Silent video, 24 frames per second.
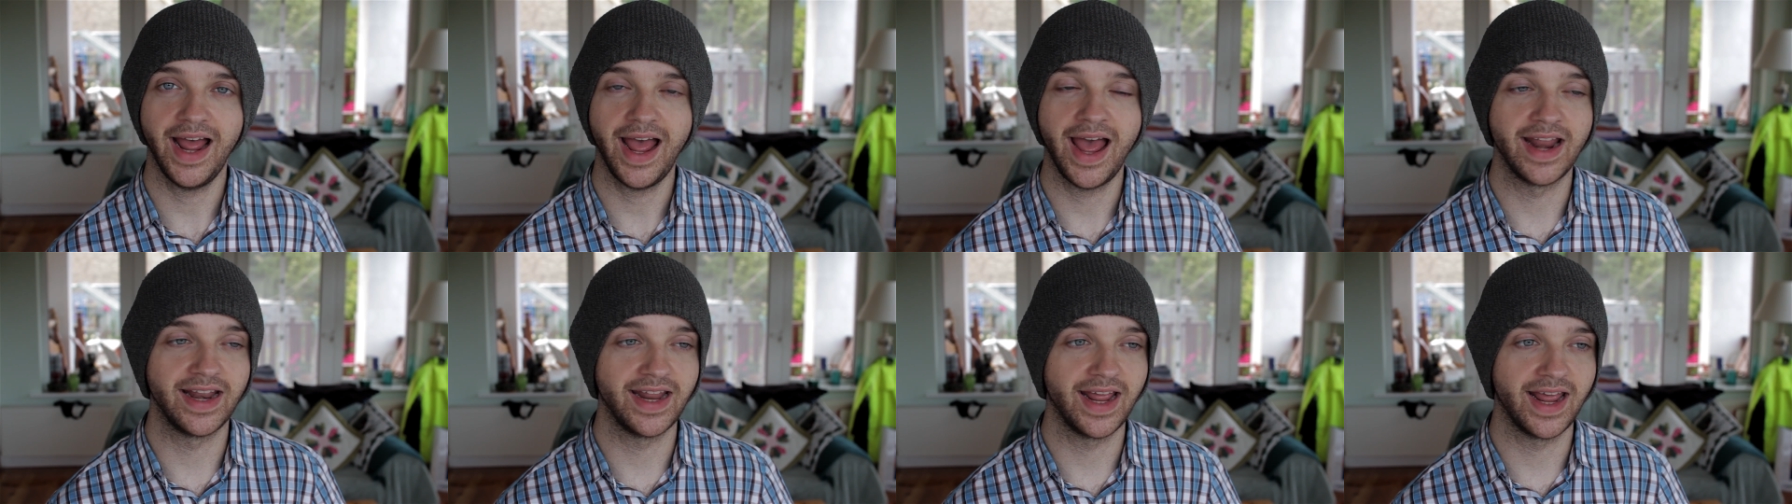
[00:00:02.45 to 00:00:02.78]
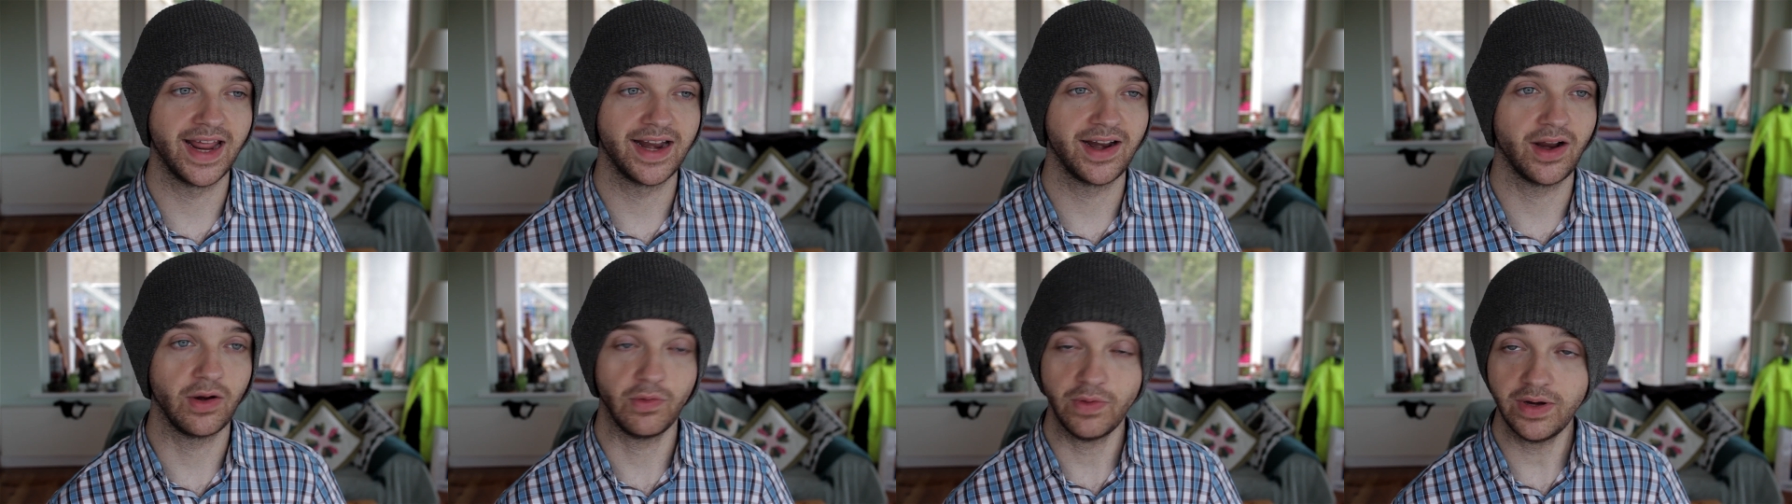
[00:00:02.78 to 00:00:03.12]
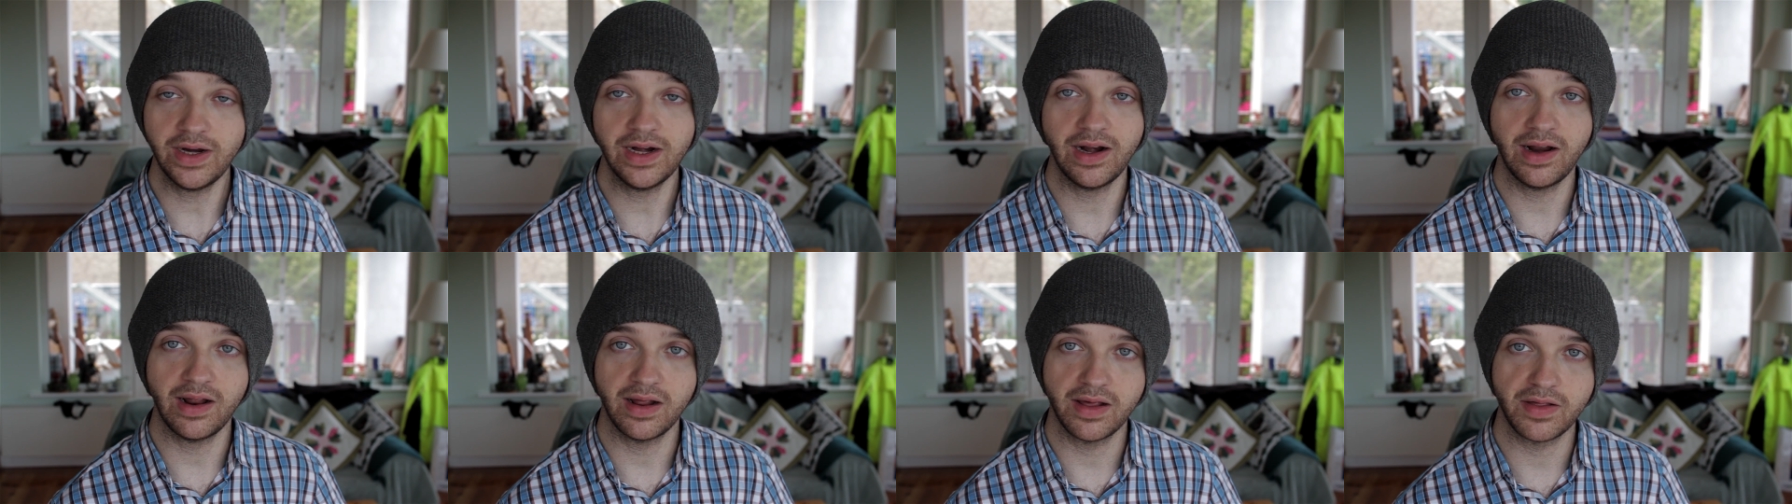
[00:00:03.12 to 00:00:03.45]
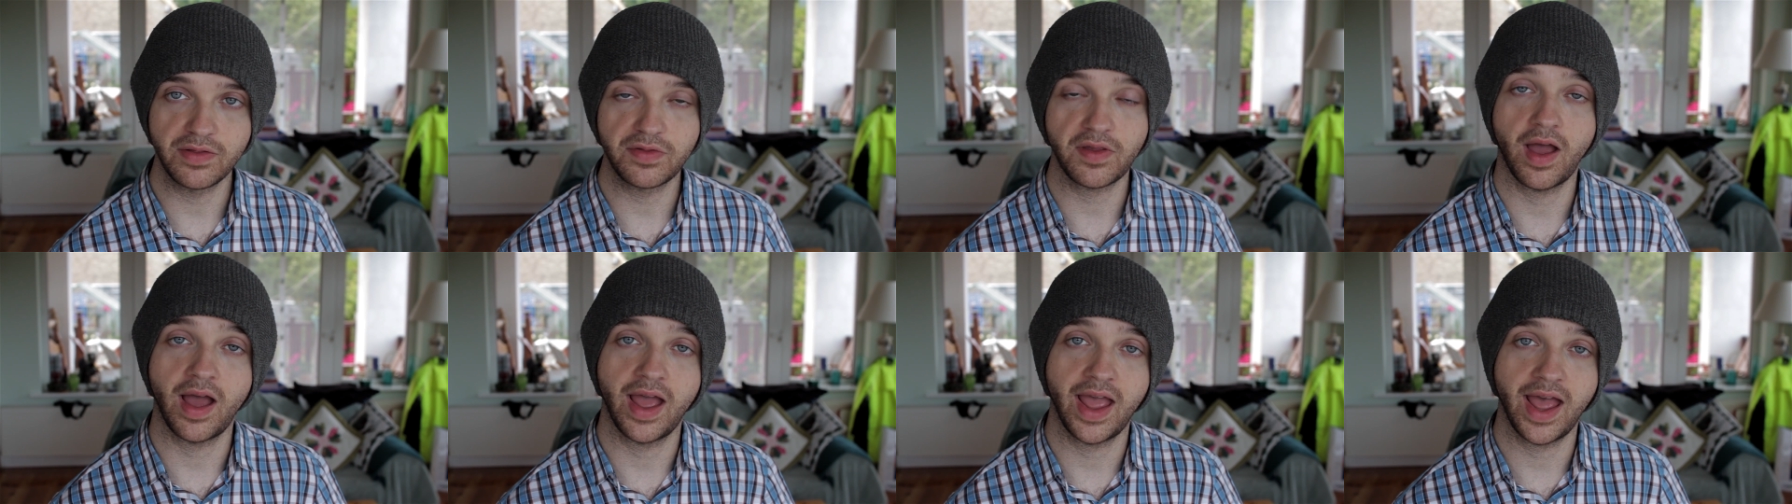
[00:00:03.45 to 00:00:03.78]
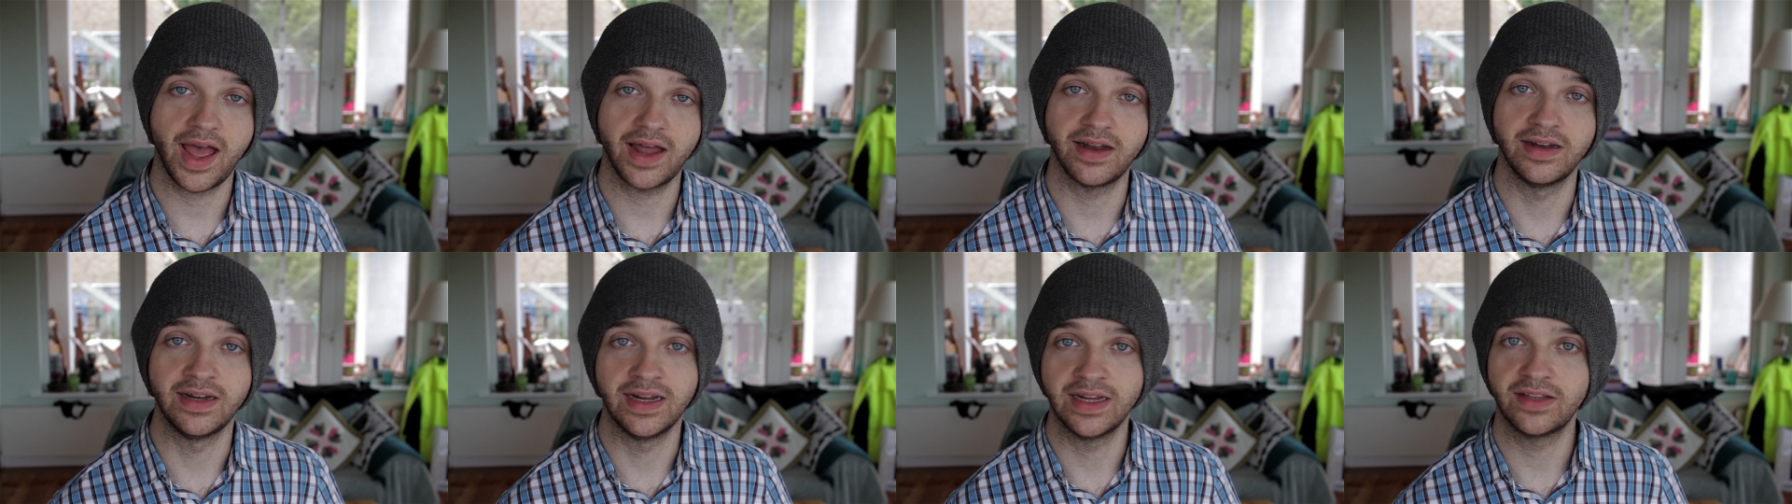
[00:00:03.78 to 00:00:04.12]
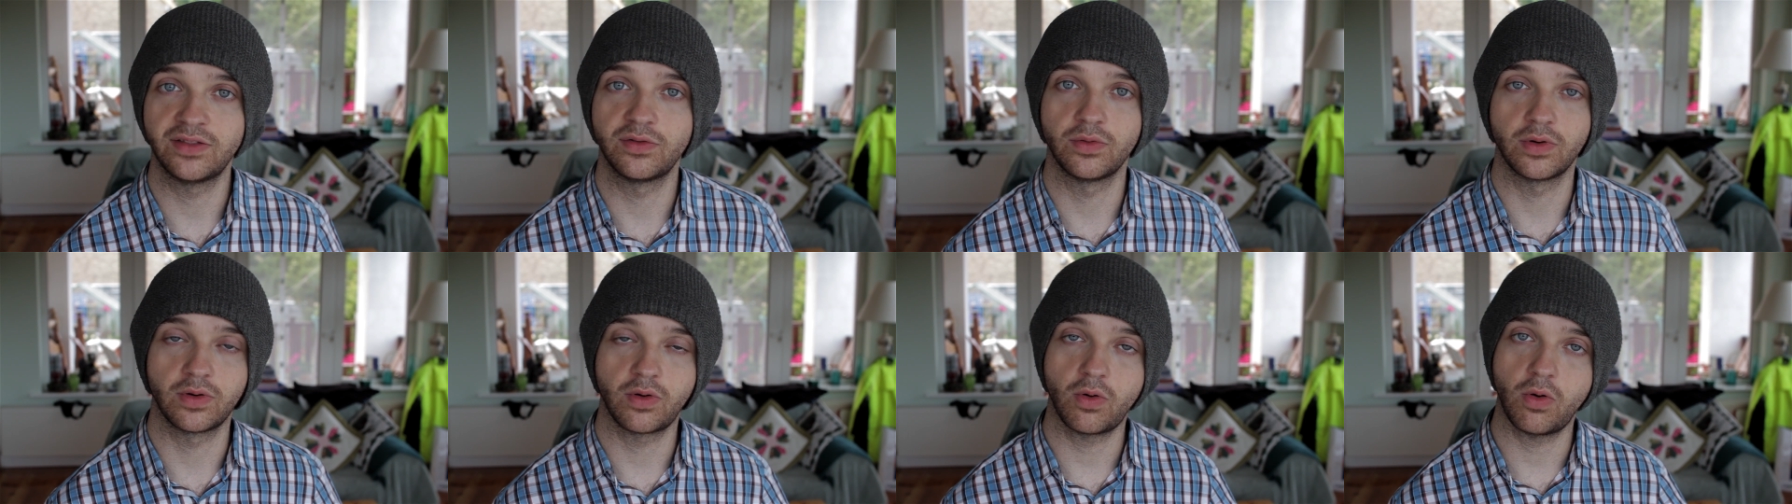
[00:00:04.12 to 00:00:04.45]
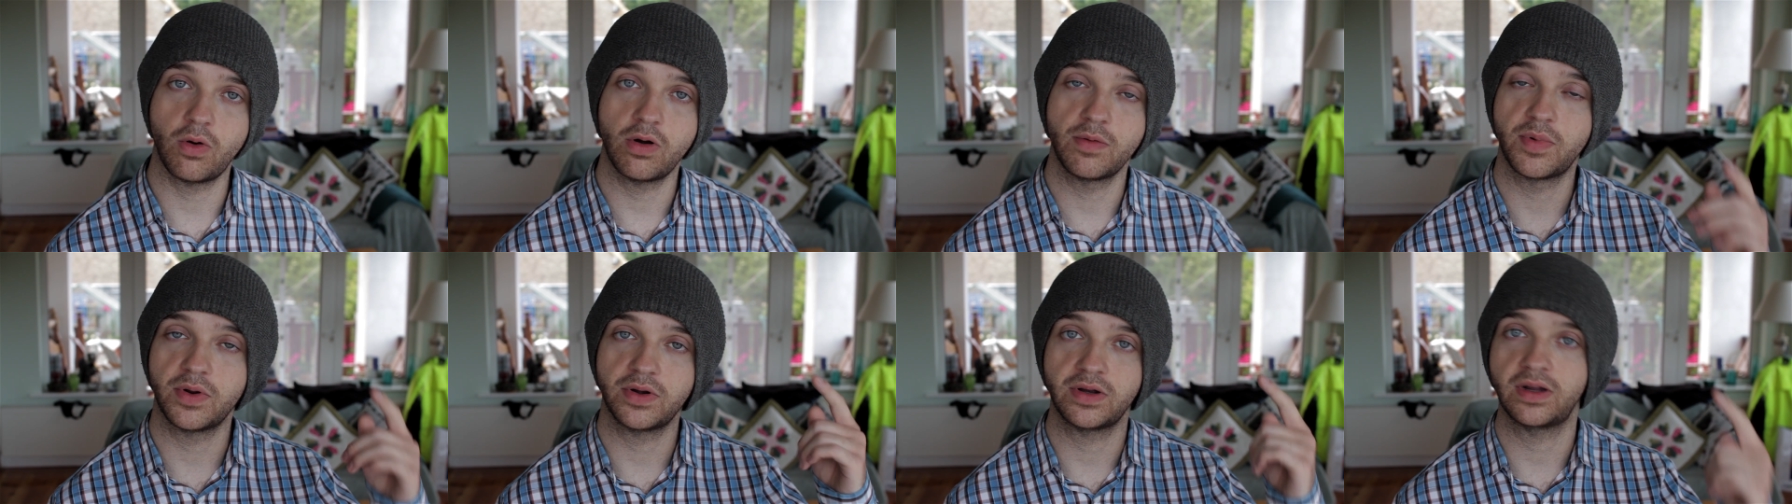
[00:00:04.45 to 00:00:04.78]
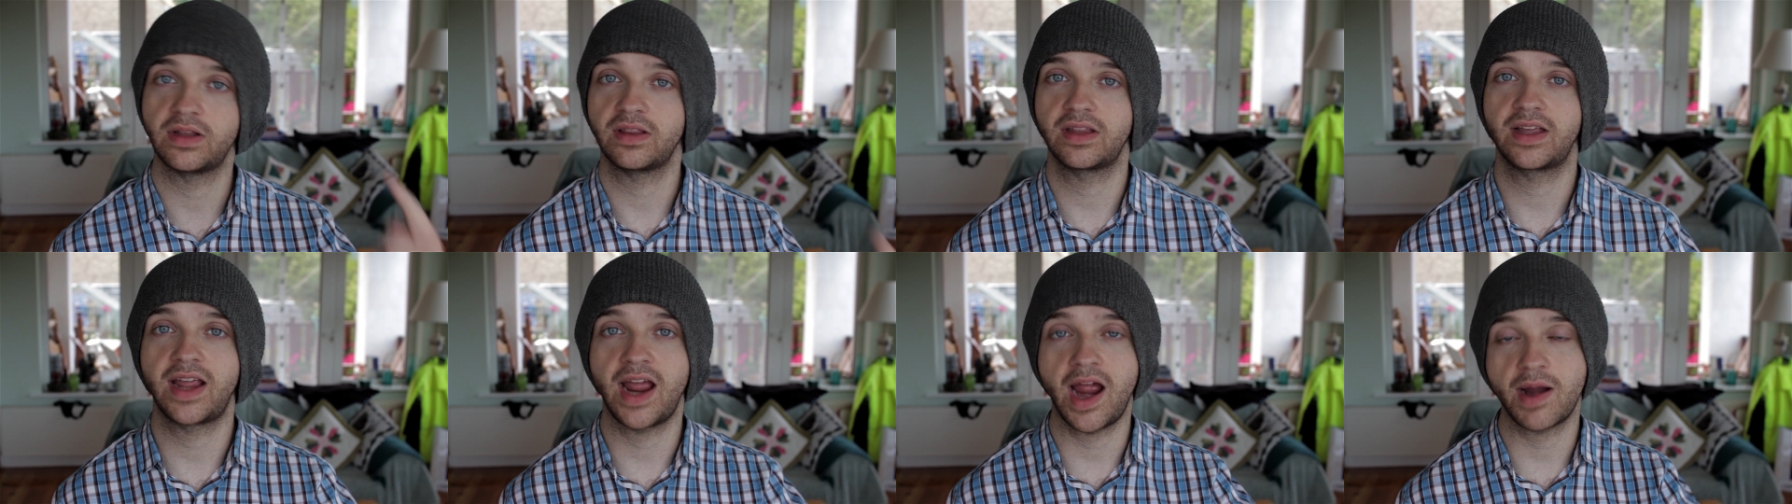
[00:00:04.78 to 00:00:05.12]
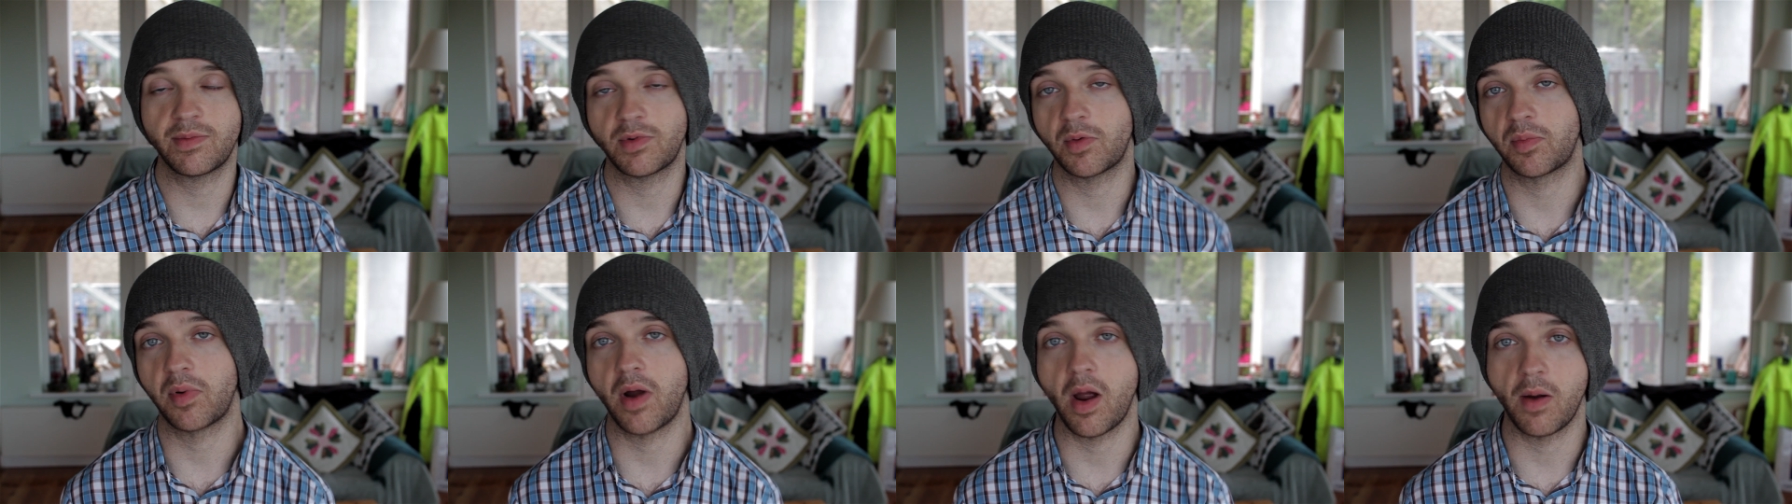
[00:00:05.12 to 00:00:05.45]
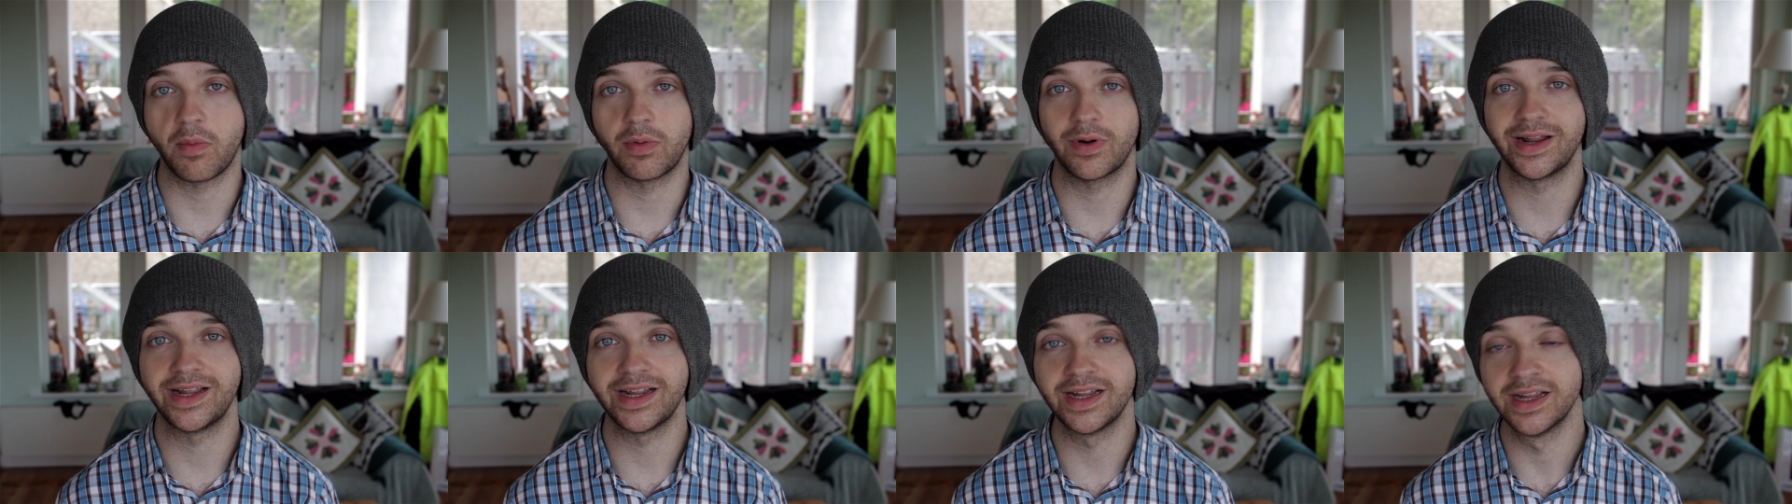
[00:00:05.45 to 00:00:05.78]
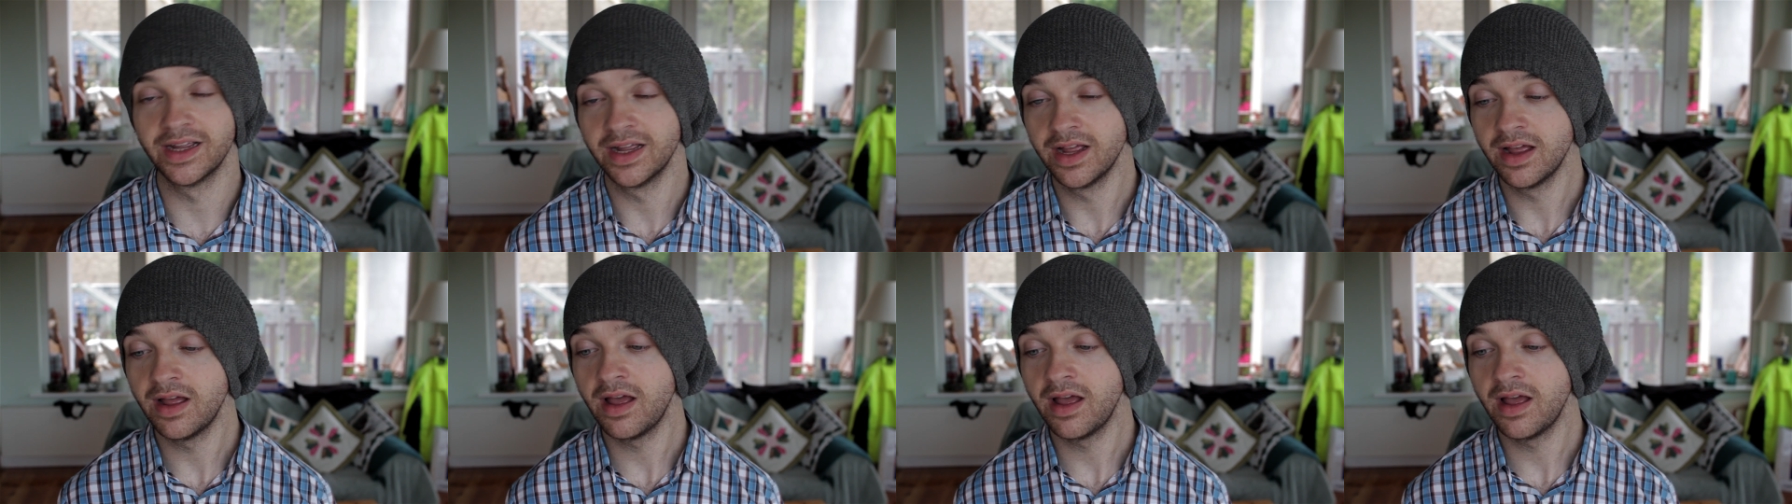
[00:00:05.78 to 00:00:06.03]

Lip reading: and then I realized I hadn't hit the record button on the camera properly